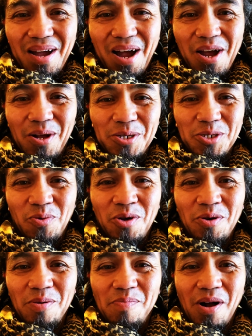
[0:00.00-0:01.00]
I also want to
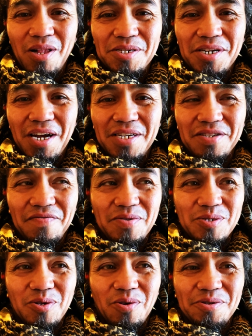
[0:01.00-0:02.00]
apologize if there's
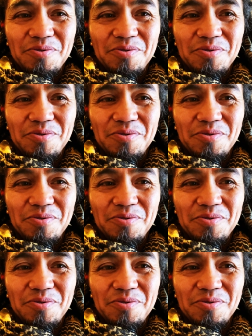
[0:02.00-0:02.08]
golden